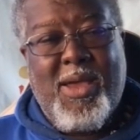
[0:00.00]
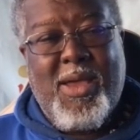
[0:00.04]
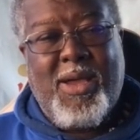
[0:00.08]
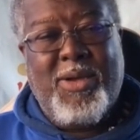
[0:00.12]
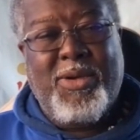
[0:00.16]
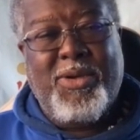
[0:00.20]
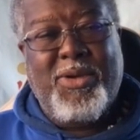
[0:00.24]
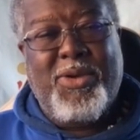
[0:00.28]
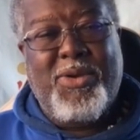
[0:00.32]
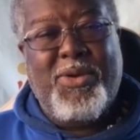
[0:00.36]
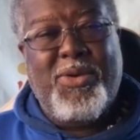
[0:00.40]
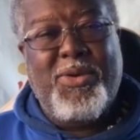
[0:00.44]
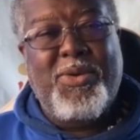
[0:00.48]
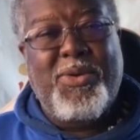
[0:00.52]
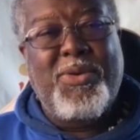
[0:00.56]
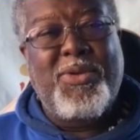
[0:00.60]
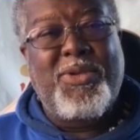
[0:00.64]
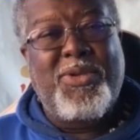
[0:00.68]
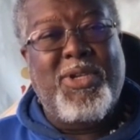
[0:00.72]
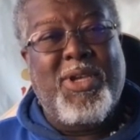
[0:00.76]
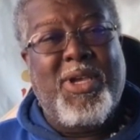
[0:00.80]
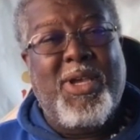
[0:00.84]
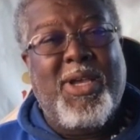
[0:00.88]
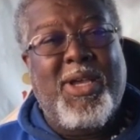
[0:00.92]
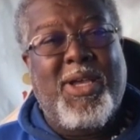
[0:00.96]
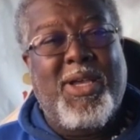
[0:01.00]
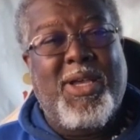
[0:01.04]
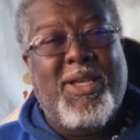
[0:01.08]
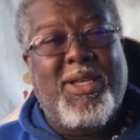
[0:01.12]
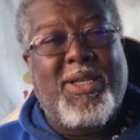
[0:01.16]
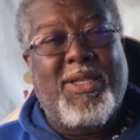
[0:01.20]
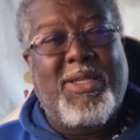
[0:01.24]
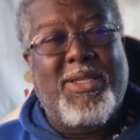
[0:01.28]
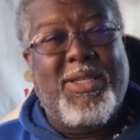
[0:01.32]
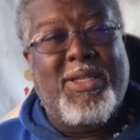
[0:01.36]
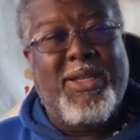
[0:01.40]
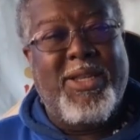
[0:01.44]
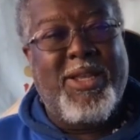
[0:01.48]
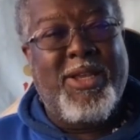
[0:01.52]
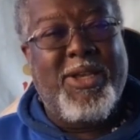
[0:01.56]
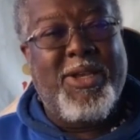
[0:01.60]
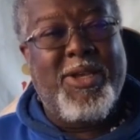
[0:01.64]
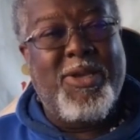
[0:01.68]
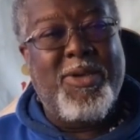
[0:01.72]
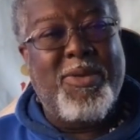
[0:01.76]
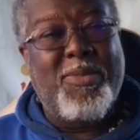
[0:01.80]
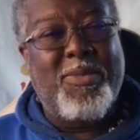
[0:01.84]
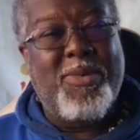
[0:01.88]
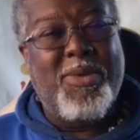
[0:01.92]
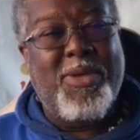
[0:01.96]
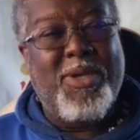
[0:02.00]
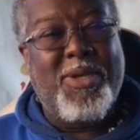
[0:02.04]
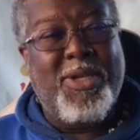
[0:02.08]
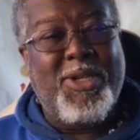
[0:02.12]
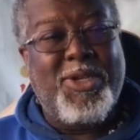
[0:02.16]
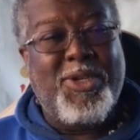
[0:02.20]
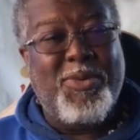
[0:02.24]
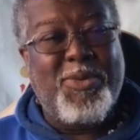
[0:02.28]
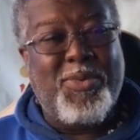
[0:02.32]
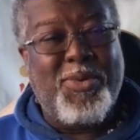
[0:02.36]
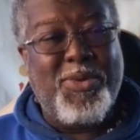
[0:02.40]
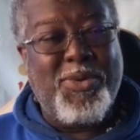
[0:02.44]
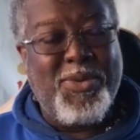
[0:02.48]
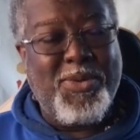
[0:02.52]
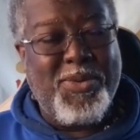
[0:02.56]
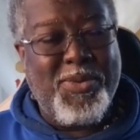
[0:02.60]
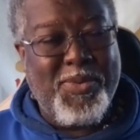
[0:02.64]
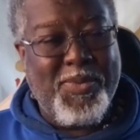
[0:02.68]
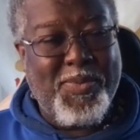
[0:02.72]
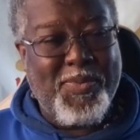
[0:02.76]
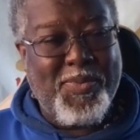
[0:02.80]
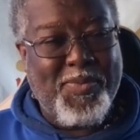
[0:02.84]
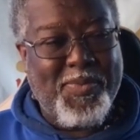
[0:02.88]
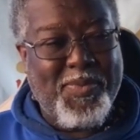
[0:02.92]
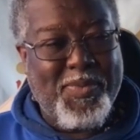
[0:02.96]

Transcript: Ankh Uja Sanam, Hatsapu.